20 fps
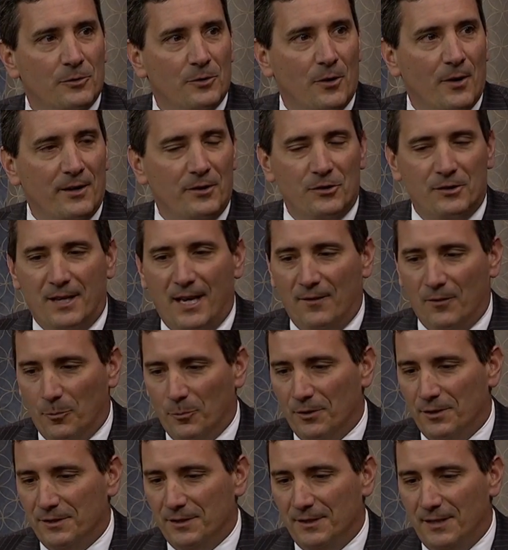So I just gave a
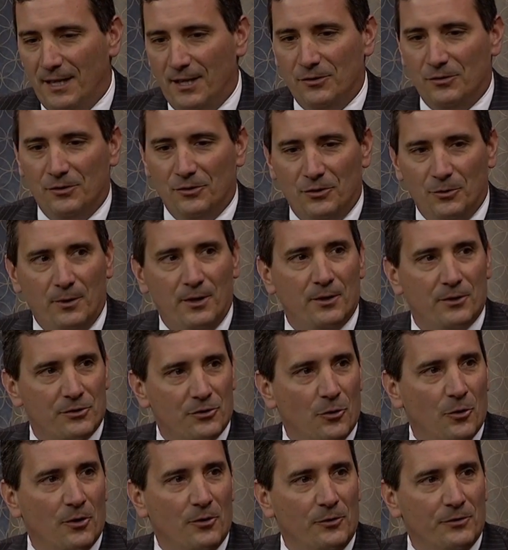presentation to a
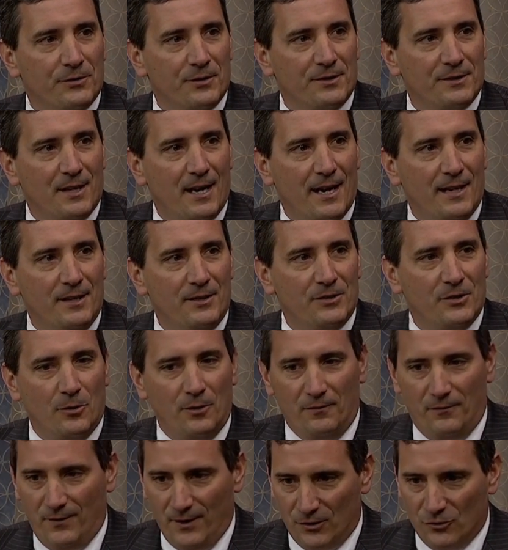historical society, so
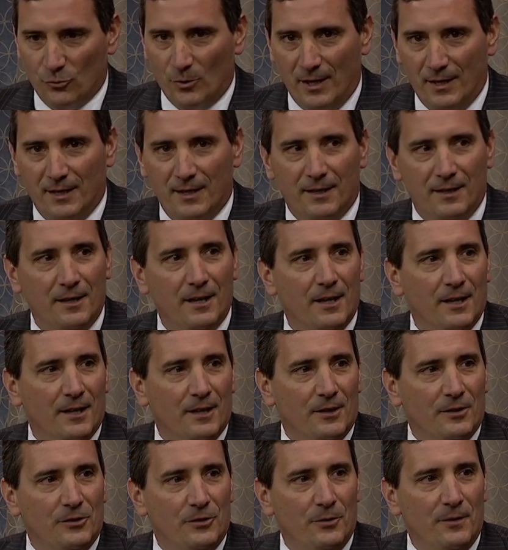it fits right in
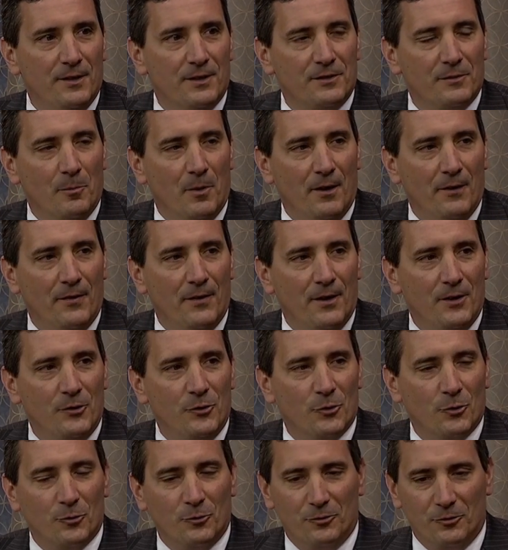to this month and
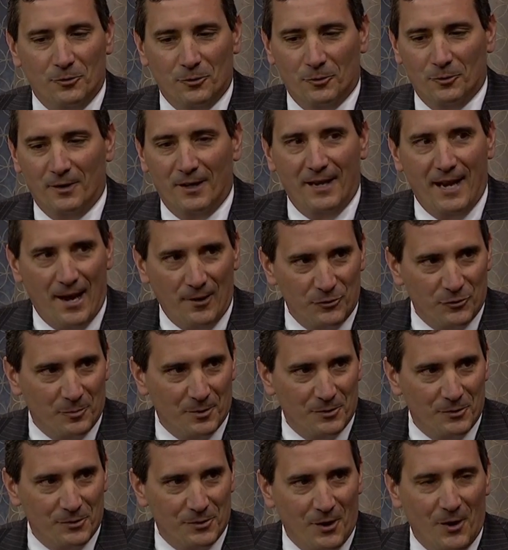your
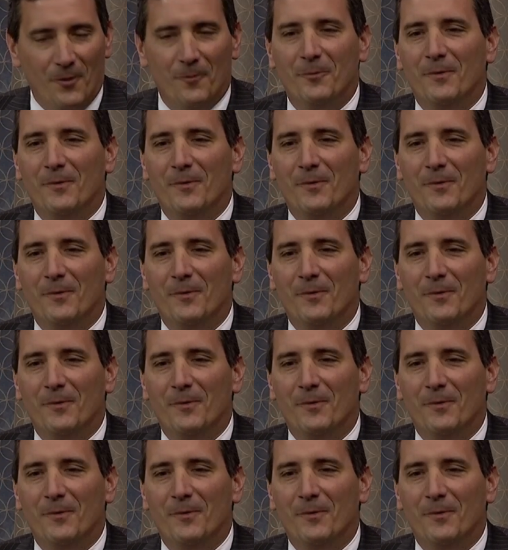announcements. So